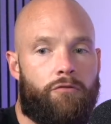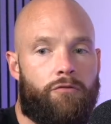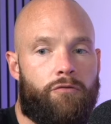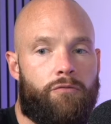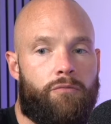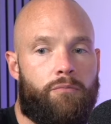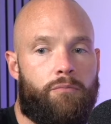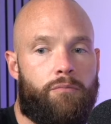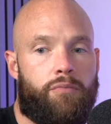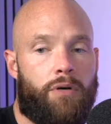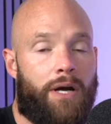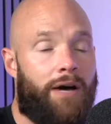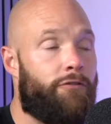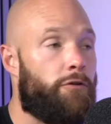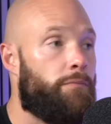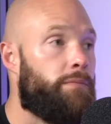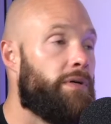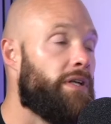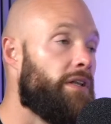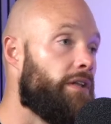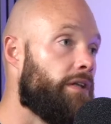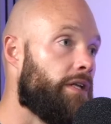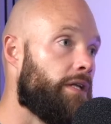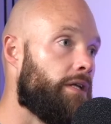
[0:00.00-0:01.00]

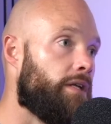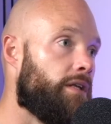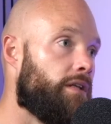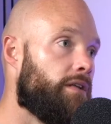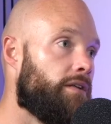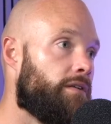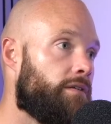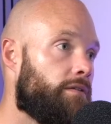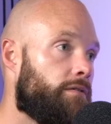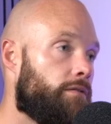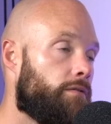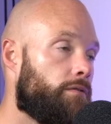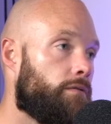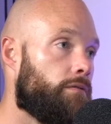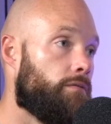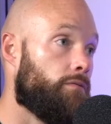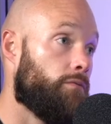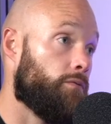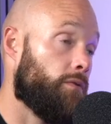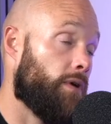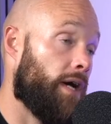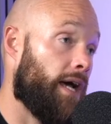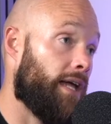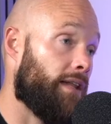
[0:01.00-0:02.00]
profitability
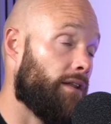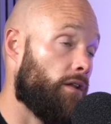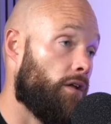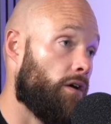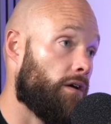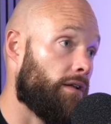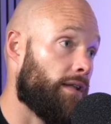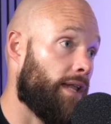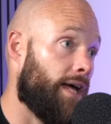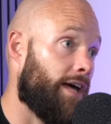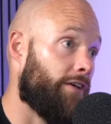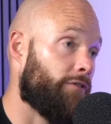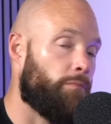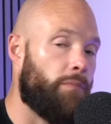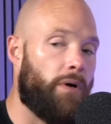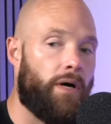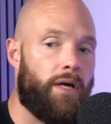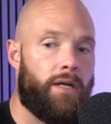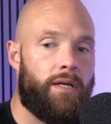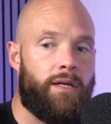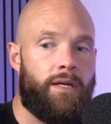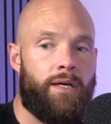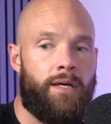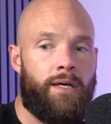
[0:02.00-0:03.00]
at long last,
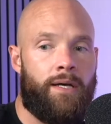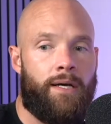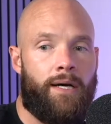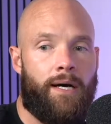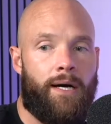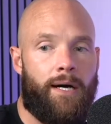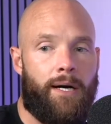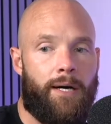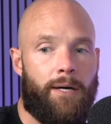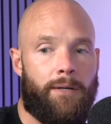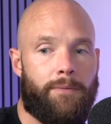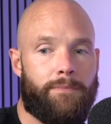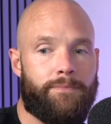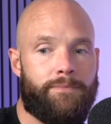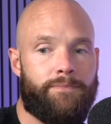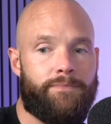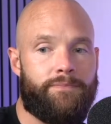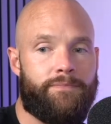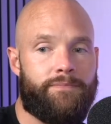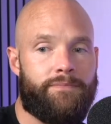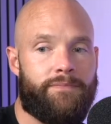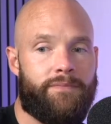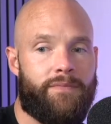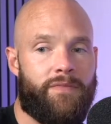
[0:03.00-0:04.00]
but
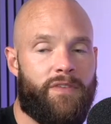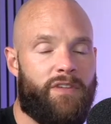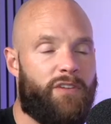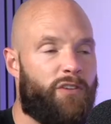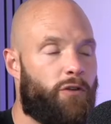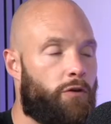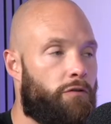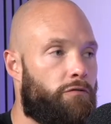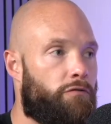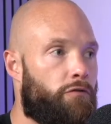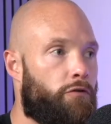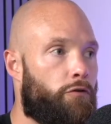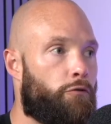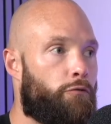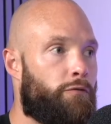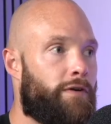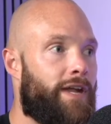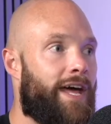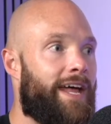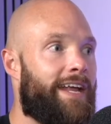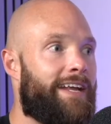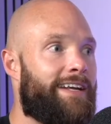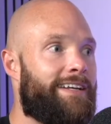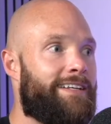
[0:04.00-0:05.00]
the sort of
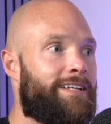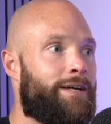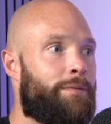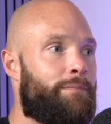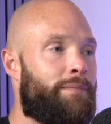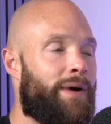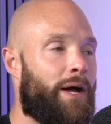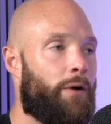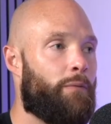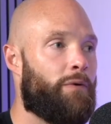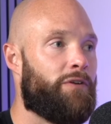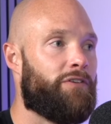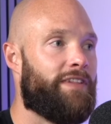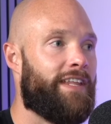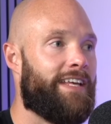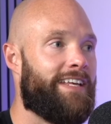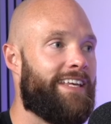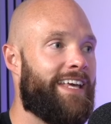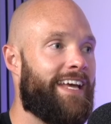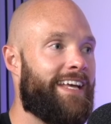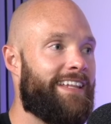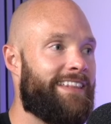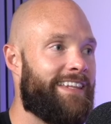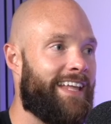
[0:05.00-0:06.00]
net income by which they
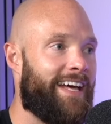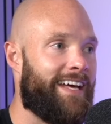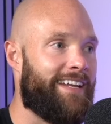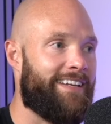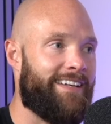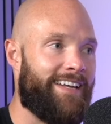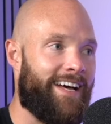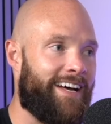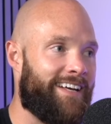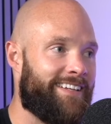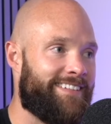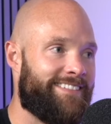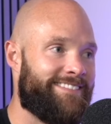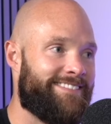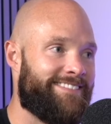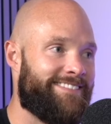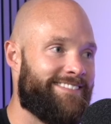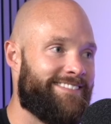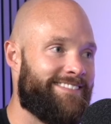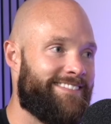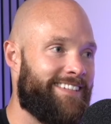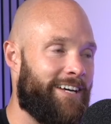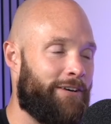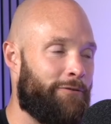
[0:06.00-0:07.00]
gain that not
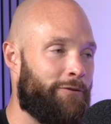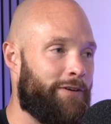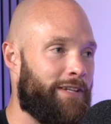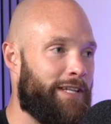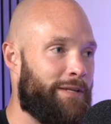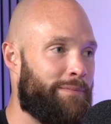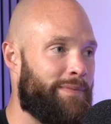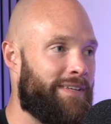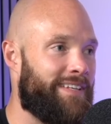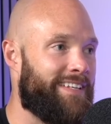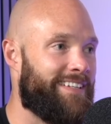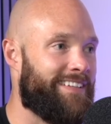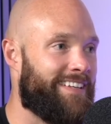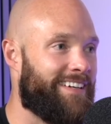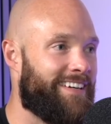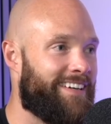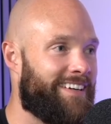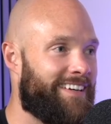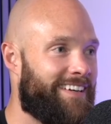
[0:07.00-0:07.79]
really being there.